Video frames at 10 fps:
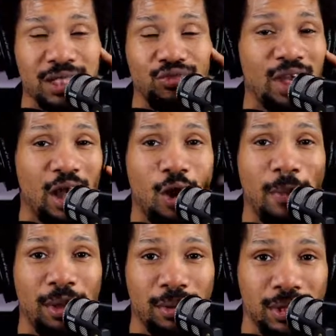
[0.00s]
It's really
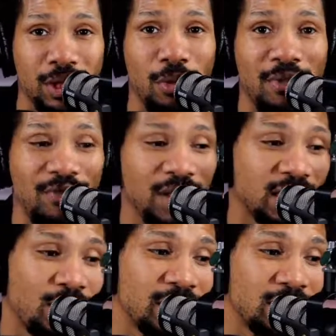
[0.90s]
opened up the scope of
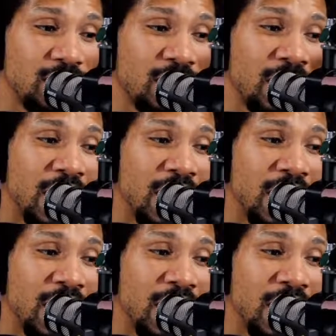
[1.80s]
things anyway. So yeah.